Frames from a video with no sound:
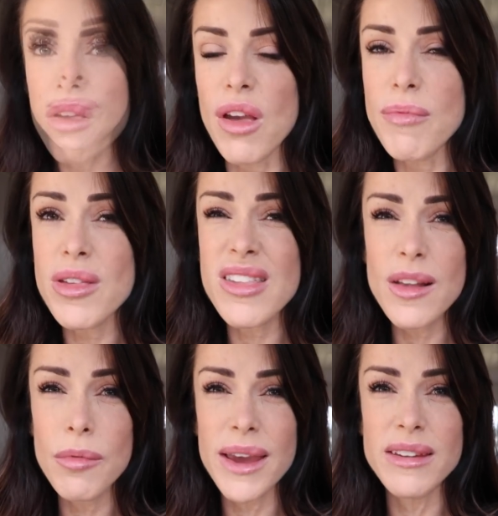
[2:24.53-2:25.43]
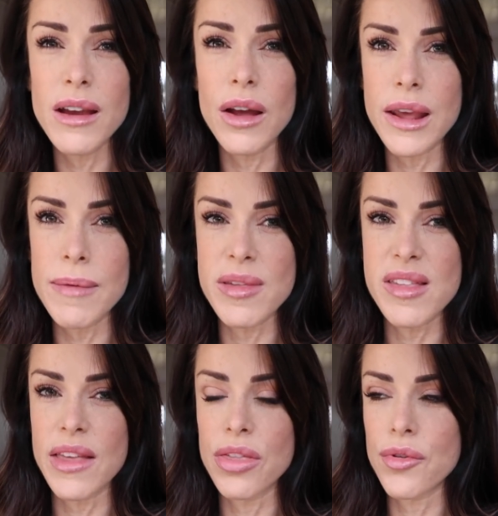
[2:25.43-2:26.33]
So I'm just still waiting on him to
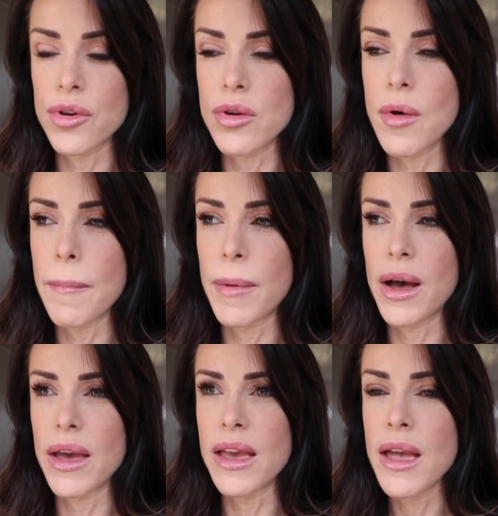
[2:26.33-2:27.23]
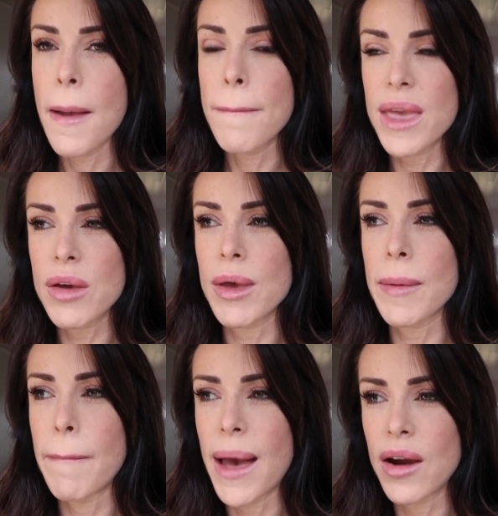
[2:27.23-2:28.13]
send through my peak week
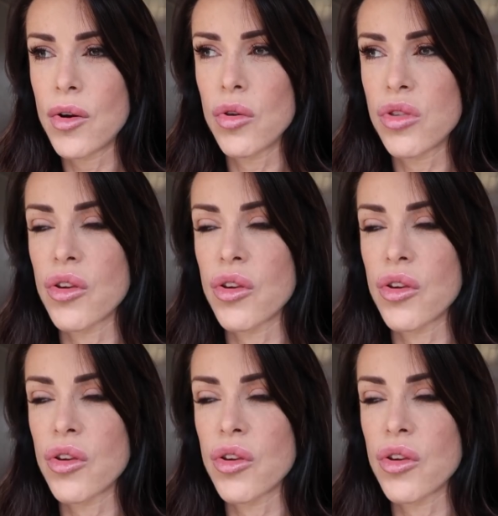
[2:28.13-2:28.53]
macros.